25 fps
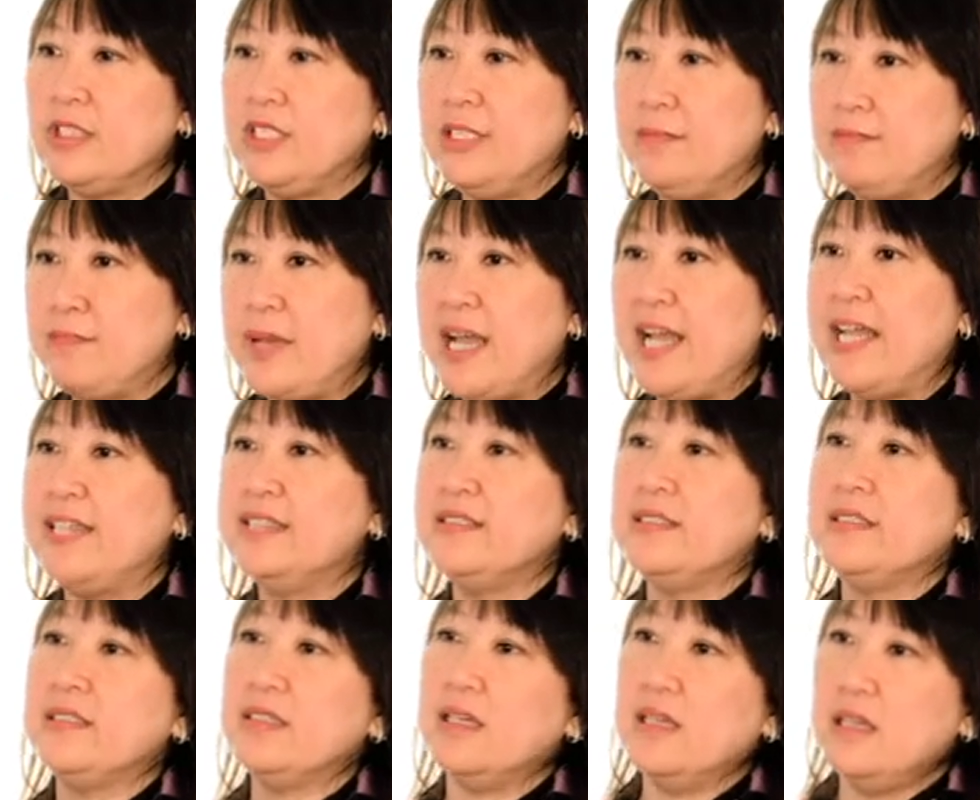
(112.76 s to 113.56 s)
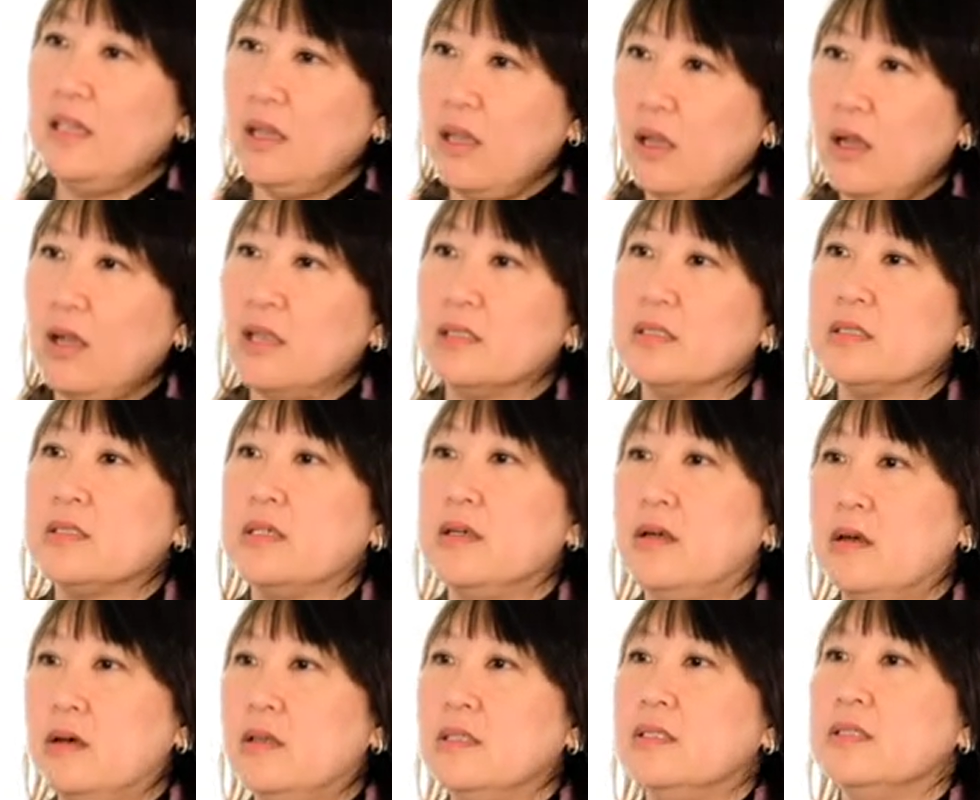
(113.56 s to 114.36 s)
depend a
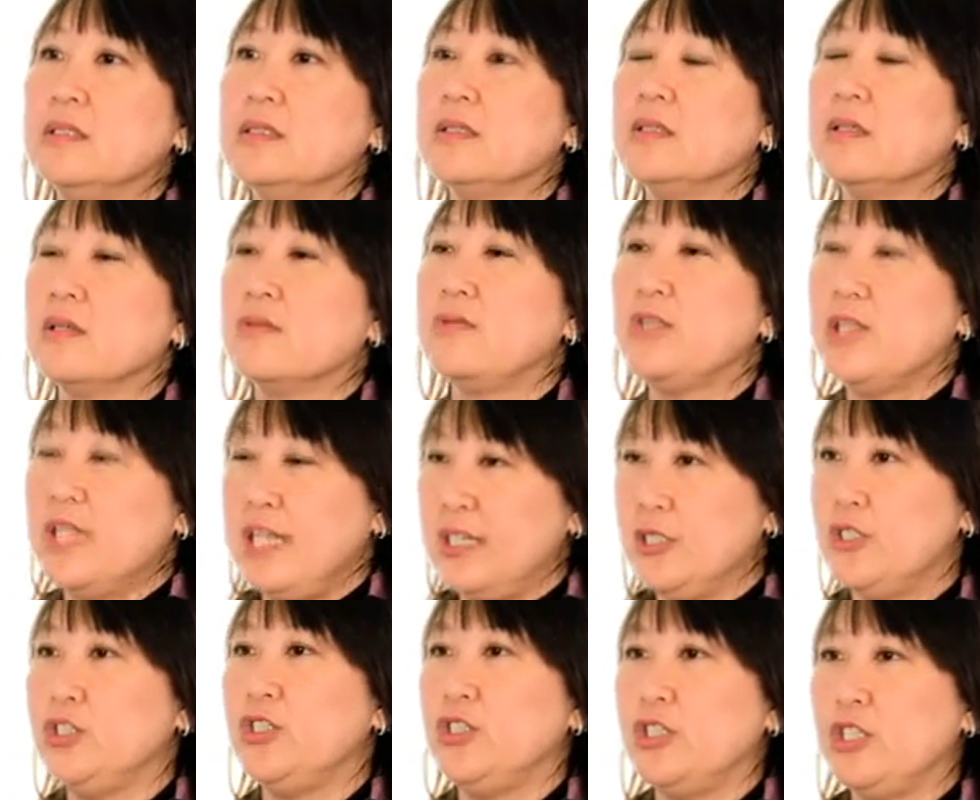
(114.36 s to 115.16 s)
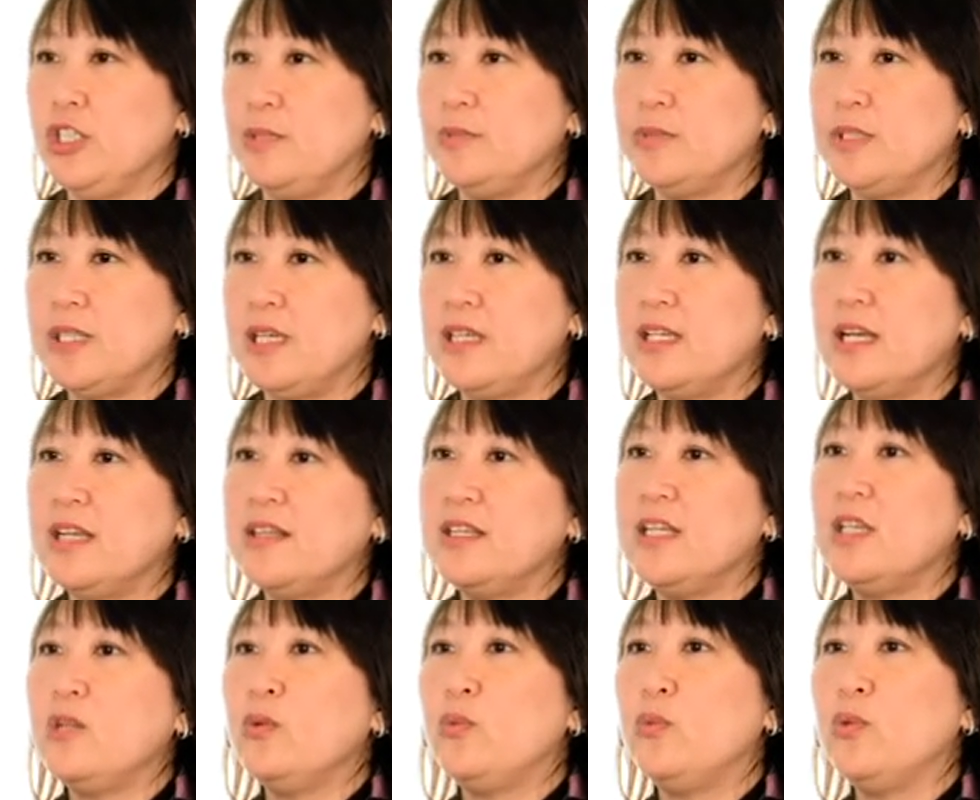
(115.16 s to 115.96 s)
lot on relationships, and
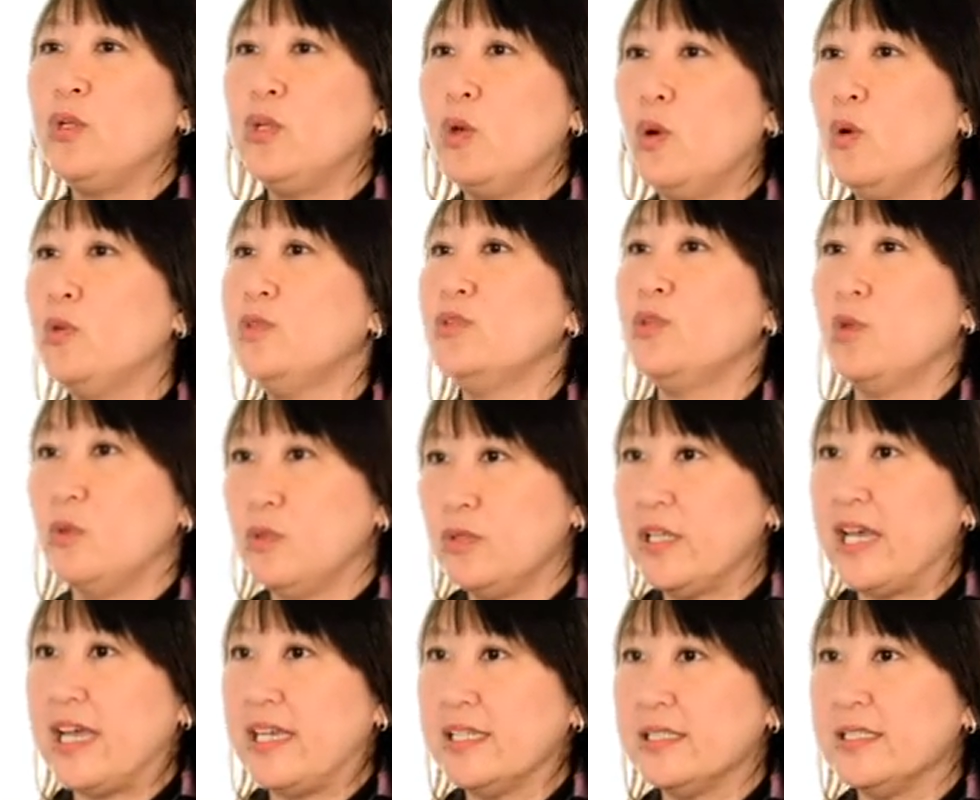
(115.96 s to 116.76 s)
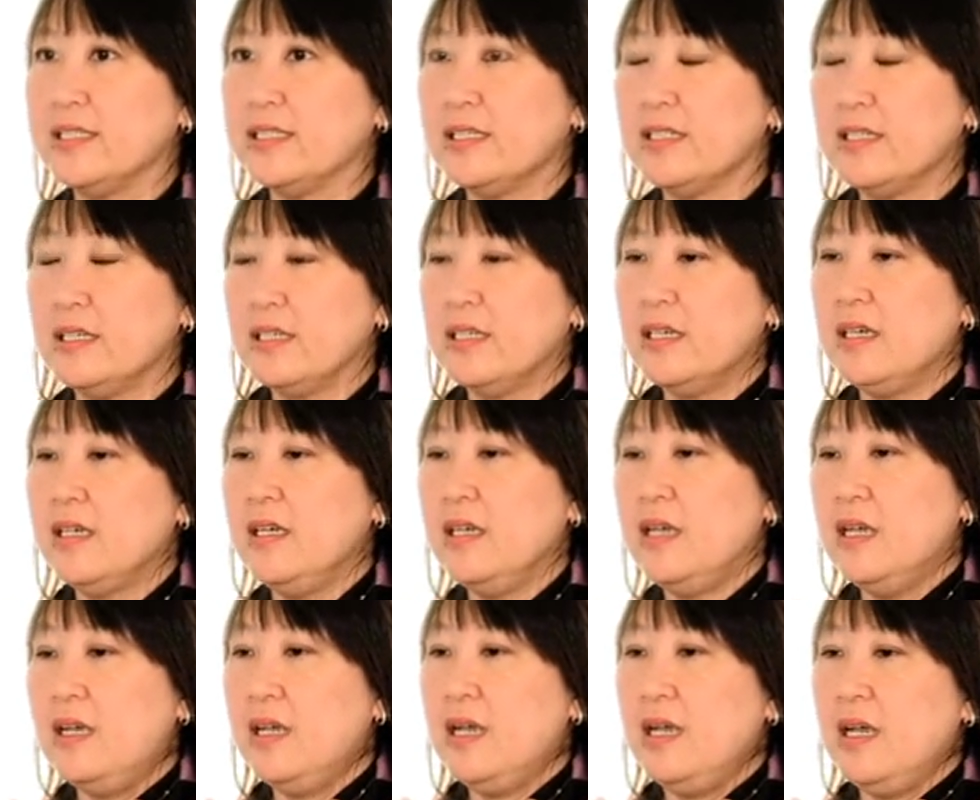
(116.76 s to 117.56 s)
I think we all know that.
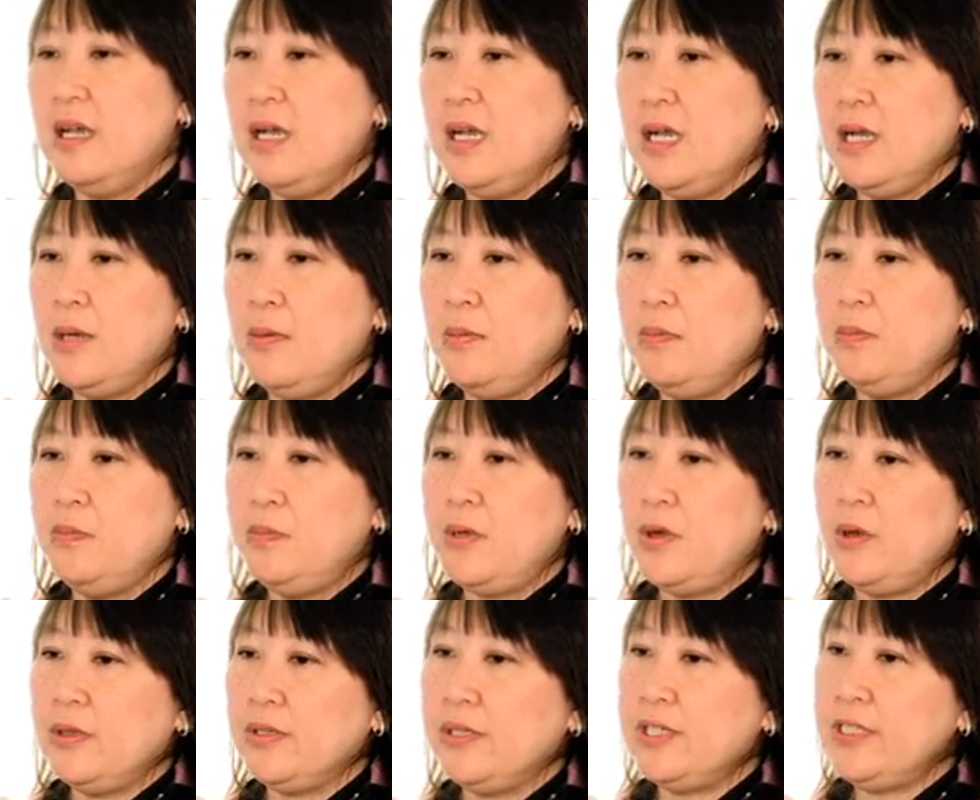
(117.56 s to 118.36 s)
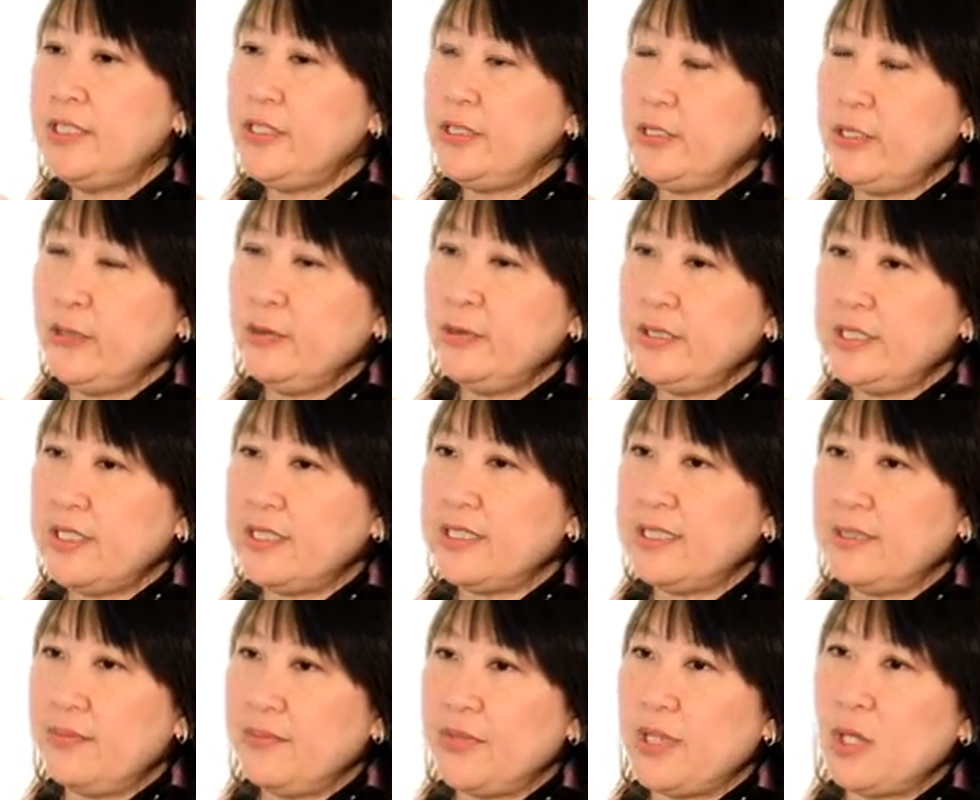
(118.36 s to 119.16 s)
But this tool
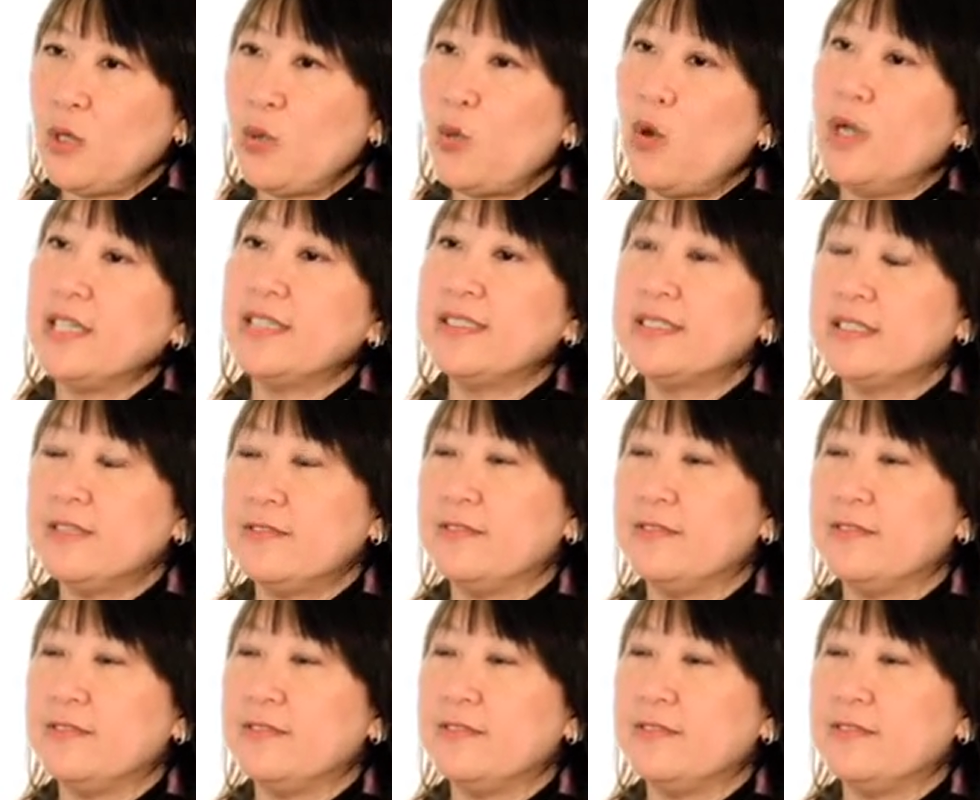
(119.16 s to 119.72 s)
does something quite